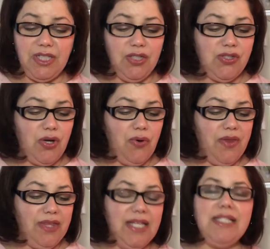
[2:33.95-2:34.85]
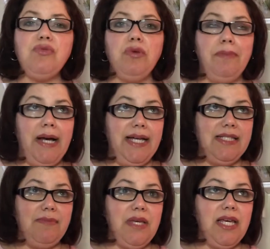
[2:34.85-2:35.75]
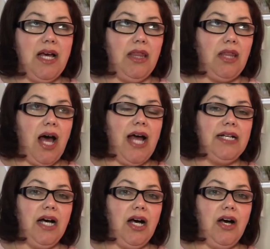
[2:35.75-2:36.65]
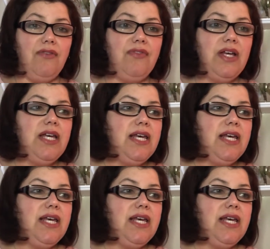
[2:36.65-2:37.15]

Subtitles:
So this reminds me a lot of